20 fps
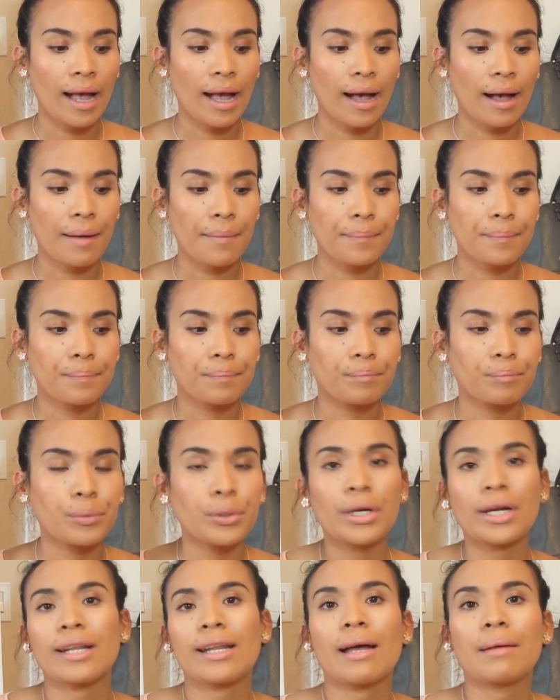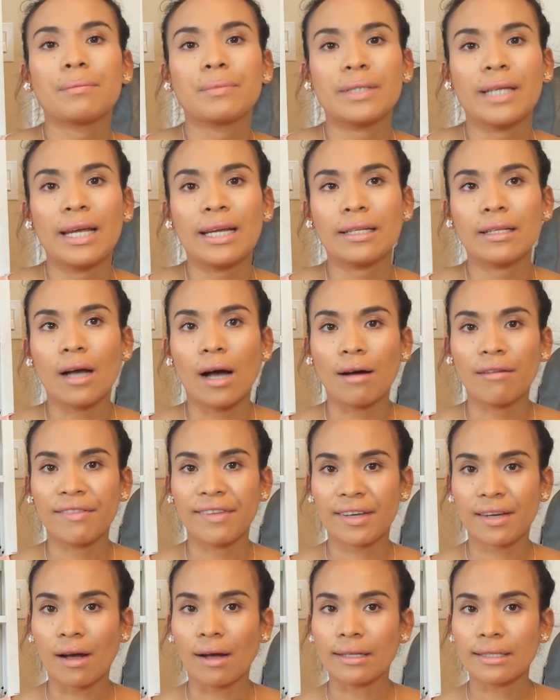Um, put an update
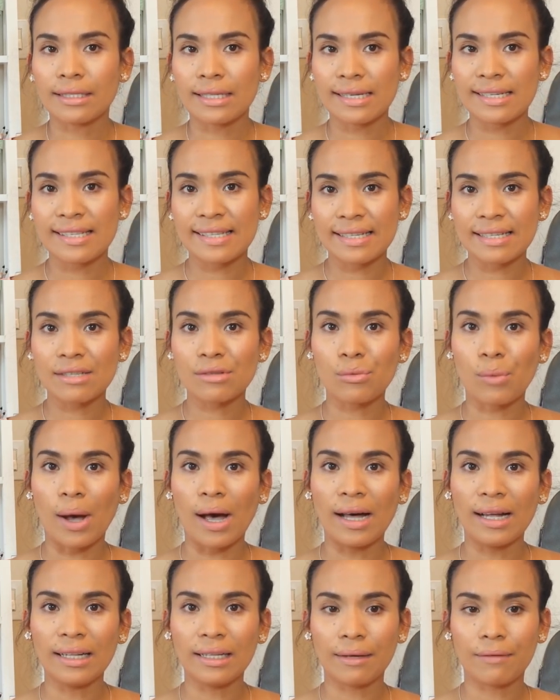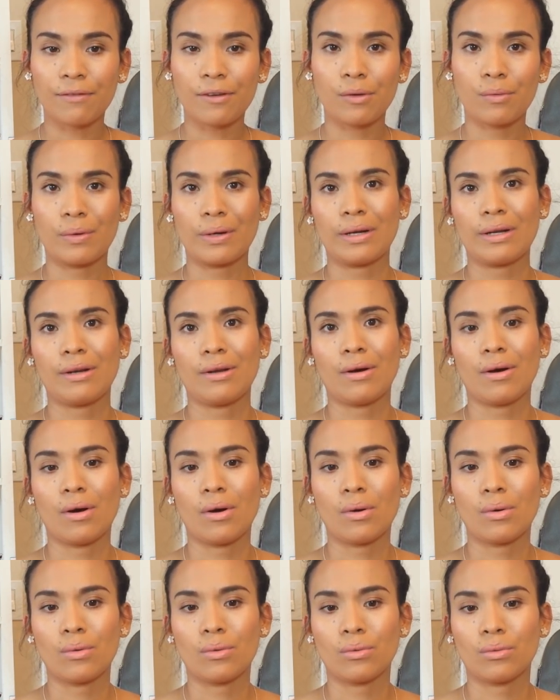of the contest as well if you want to
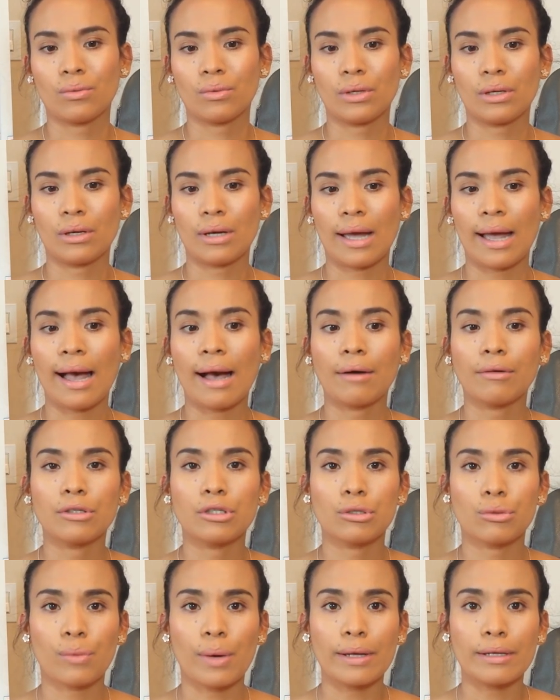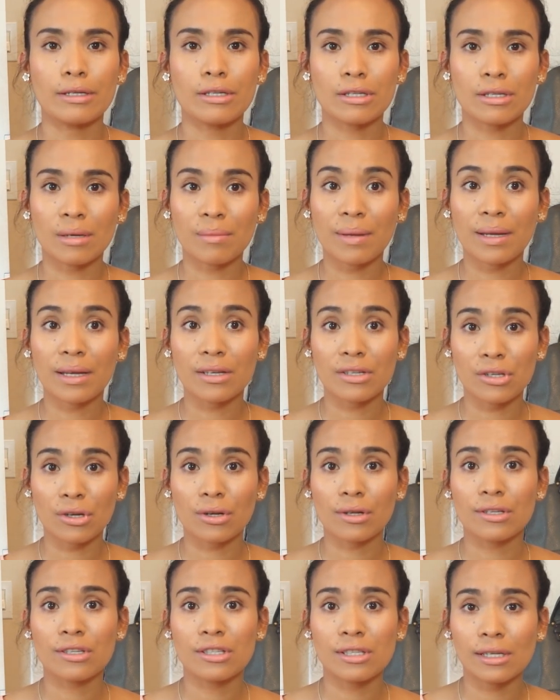know how to register because
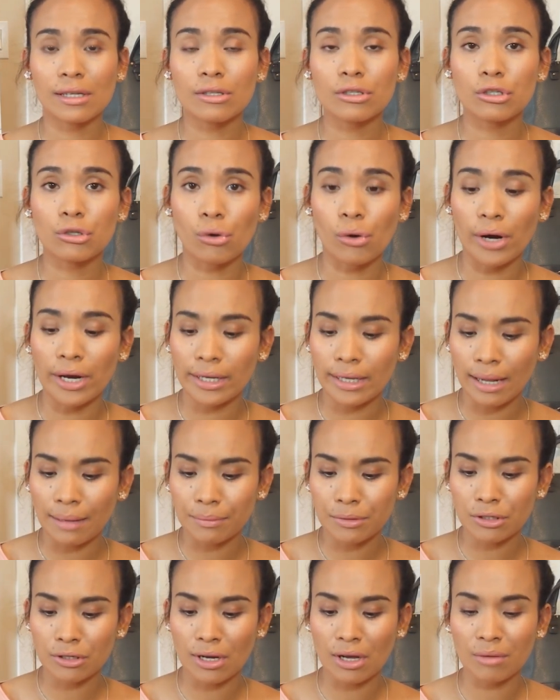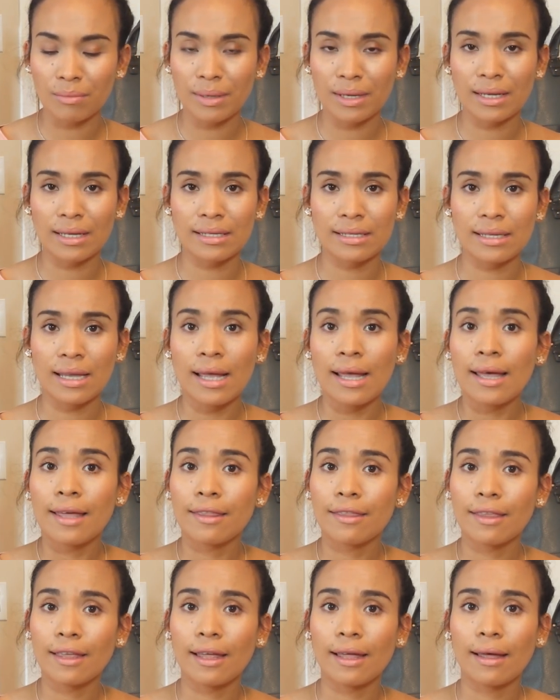you could still join up to now because
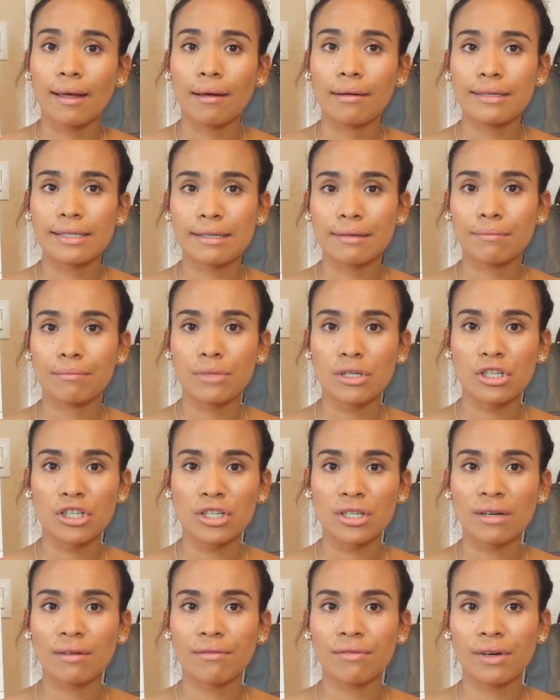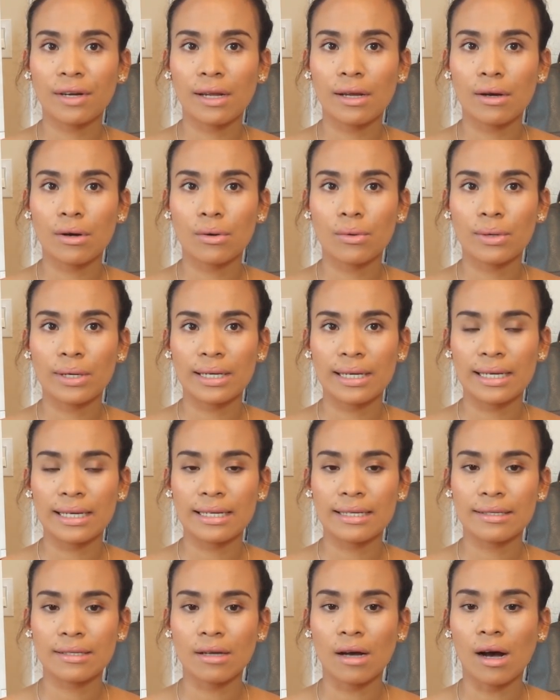the submission of video
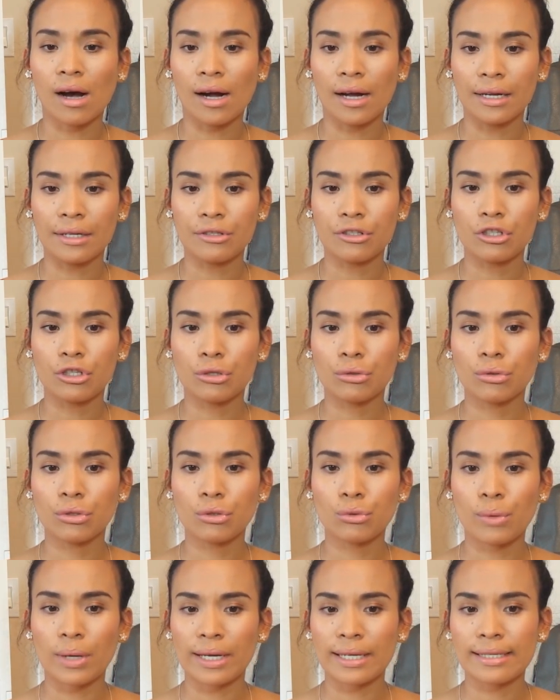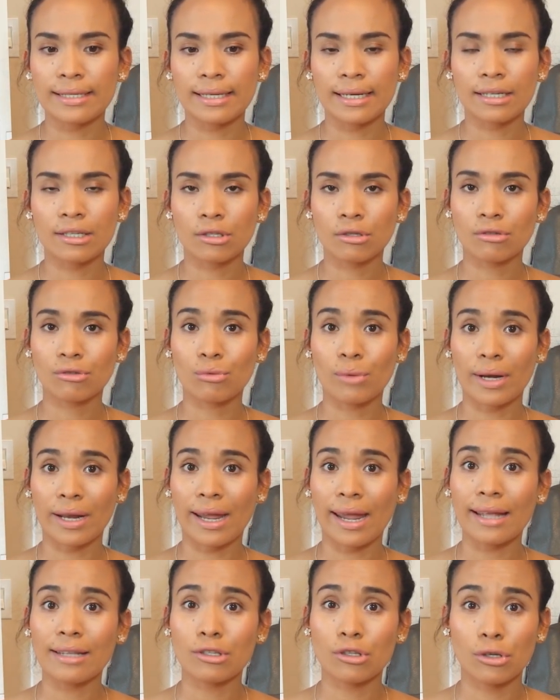is on June 26 to
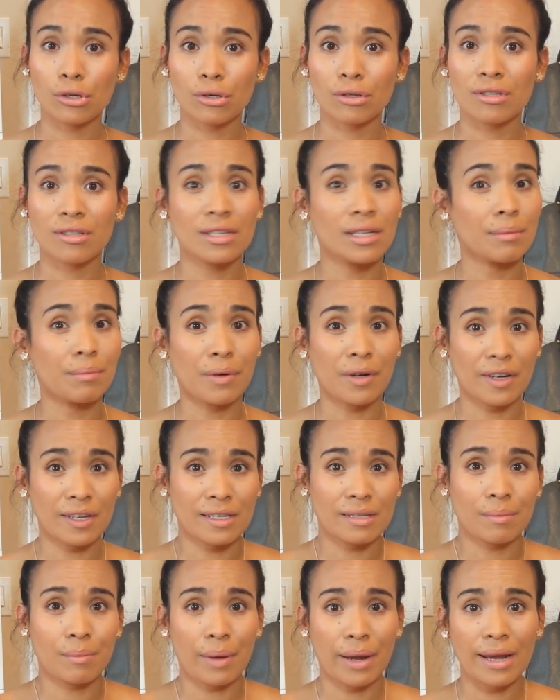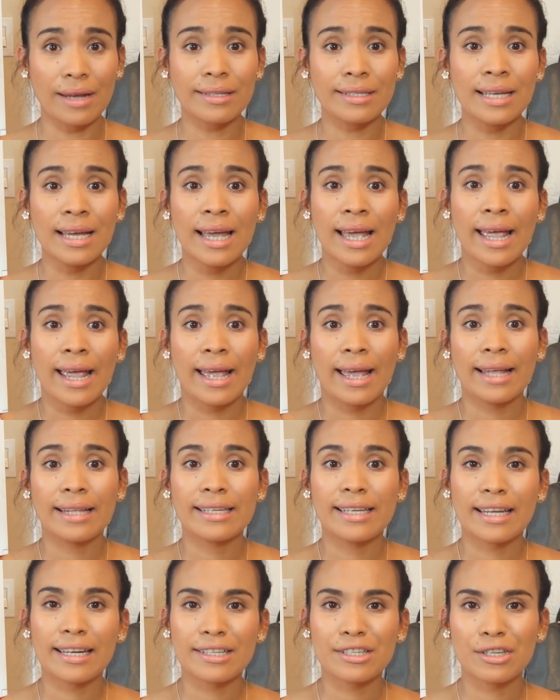28 so you could still participate
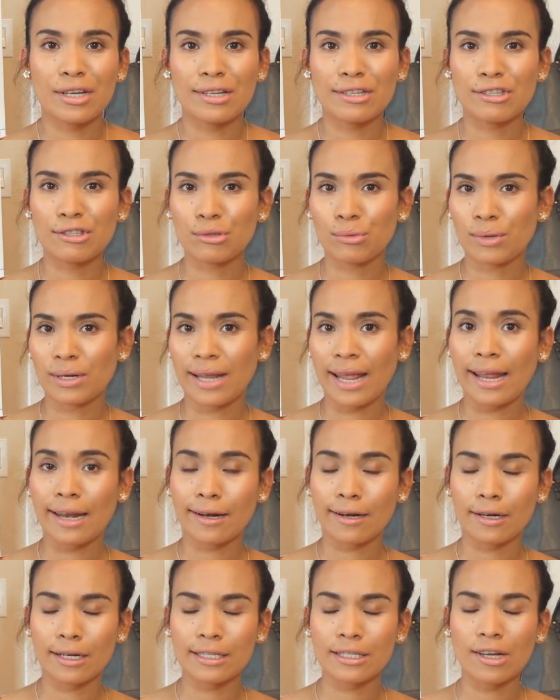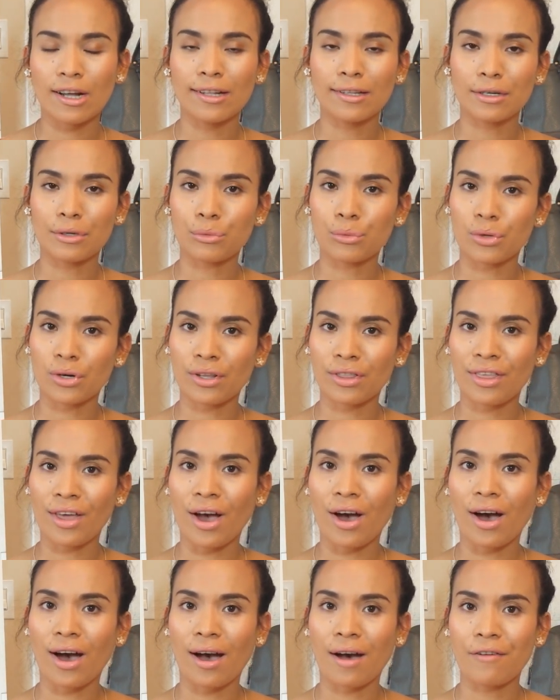and get a chance to win $800
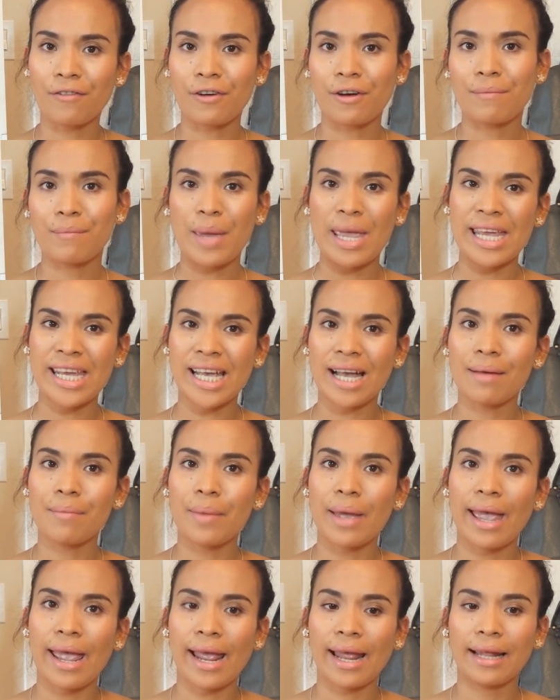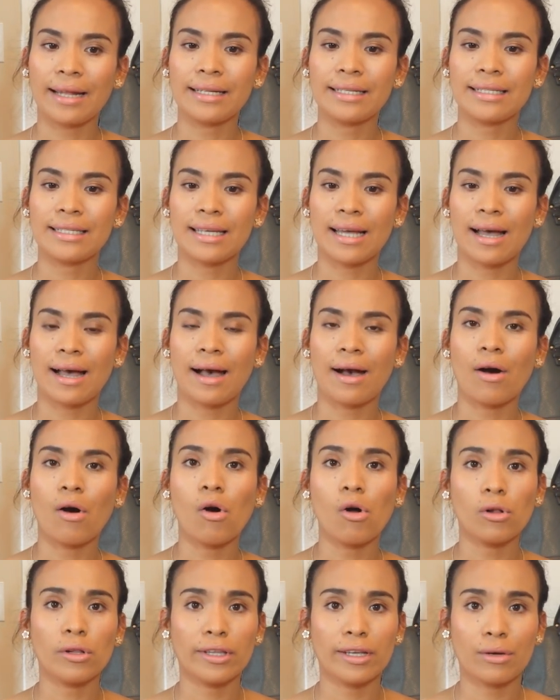worth of makeup and uh,
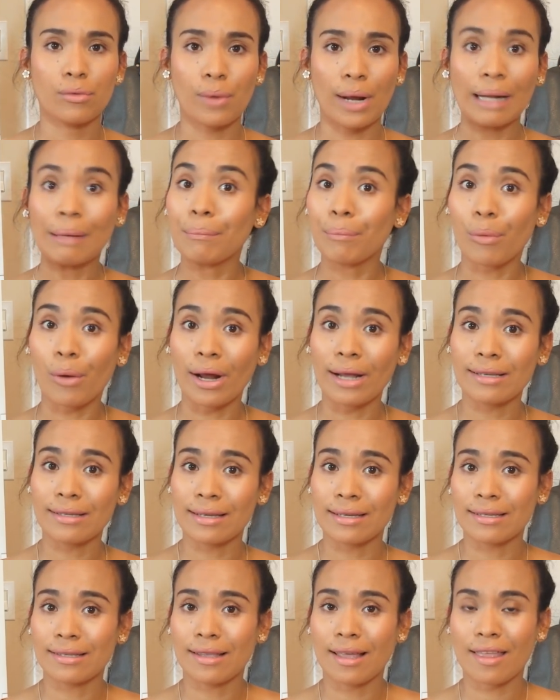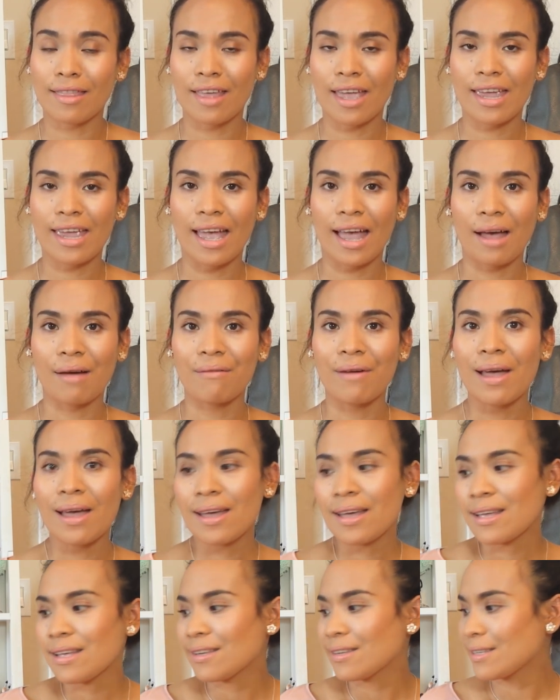all the grand prizes that they have.
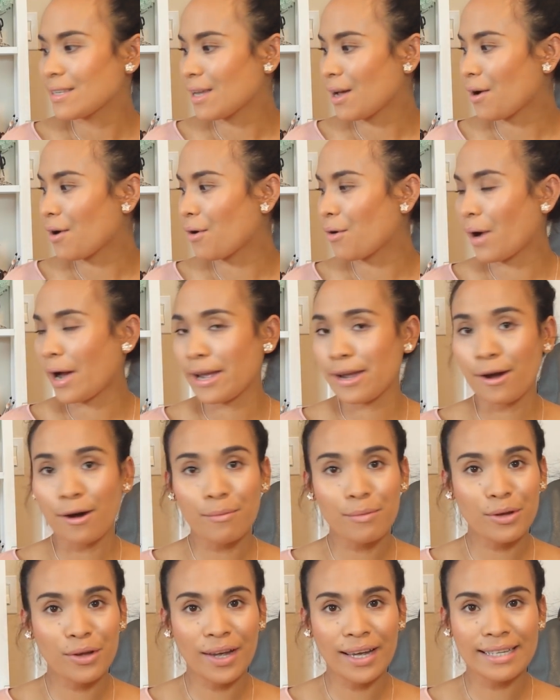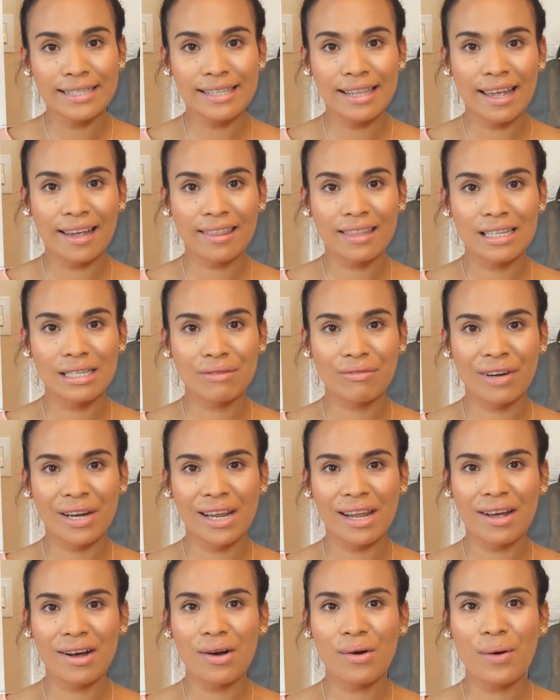So I hope you guys like this
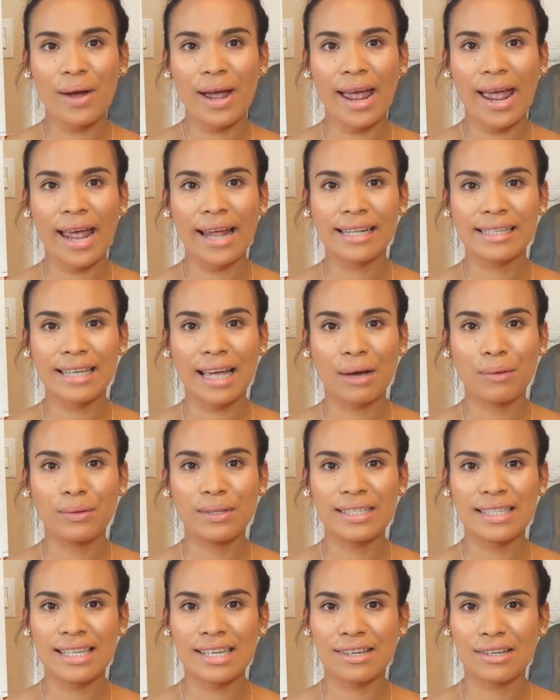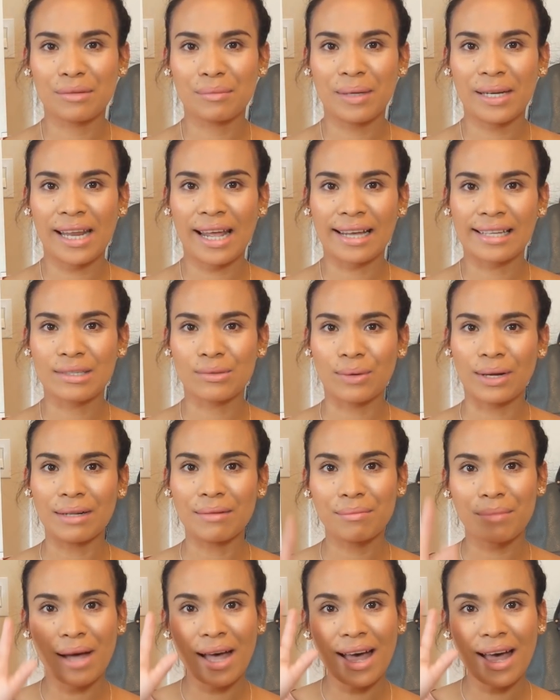video and I will see you in my next one.